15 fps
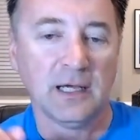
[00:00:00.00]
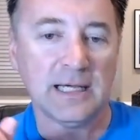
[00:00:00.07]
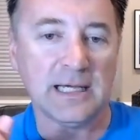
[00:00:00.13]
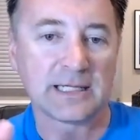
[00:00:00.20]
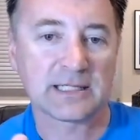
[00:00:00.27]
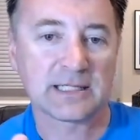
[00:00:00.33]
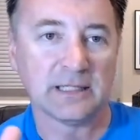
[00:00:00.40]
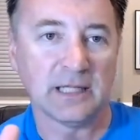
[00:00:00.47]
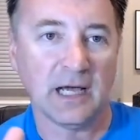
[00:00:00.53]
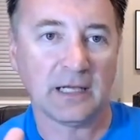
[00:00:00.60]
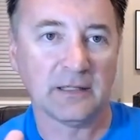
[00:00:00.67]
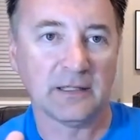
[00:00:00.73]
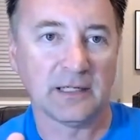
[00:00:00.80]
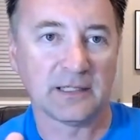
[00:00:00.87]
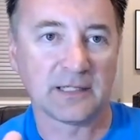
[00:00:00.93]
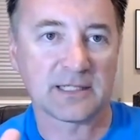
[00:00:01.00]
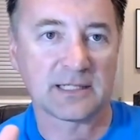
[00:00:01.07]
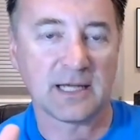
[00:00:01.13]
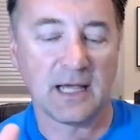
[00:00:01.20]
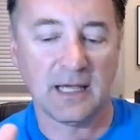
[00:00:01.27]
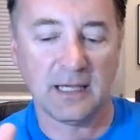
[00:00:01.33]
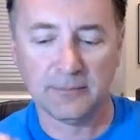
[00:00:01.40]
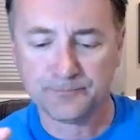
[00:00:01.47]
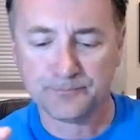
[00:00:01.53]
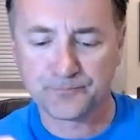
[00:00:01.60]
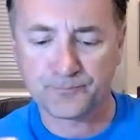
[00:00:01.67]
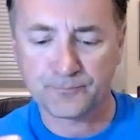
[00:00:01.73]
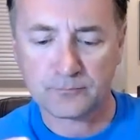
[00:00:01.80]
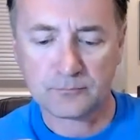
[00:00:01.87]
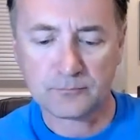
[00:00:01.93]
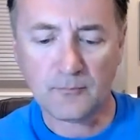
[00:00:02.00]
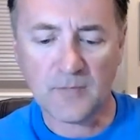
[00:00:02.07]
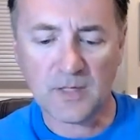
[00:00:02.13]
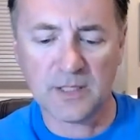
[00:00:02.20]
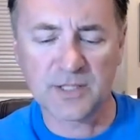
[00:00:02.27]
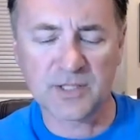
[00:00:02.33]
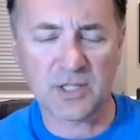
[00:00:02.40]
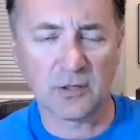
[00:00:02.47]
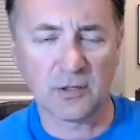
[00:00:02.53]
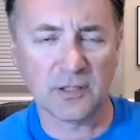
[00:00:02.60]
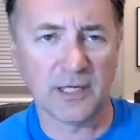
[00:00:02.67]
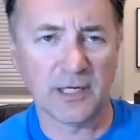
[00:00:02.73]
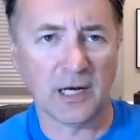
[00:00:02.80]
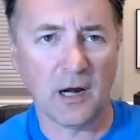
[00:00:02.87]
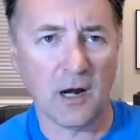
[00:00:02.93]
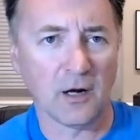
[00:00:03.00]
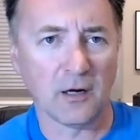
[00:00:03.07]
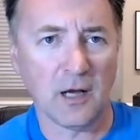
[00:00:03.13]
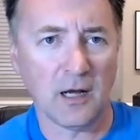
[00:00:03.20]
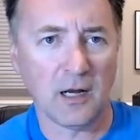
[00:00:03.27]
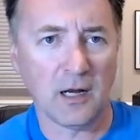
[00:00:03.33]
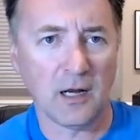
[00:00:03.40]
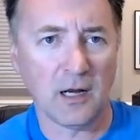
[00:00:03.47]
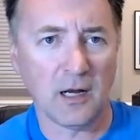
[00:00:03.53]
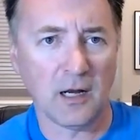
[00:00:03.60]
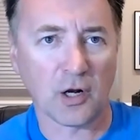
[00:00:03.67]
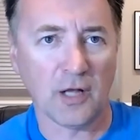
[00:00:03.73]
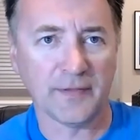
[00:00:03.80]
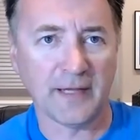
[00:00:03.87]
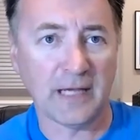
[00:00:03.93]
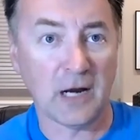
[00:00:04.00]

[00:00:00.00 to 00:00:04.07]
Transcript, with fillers: It's likely to stay it's currently in an area called the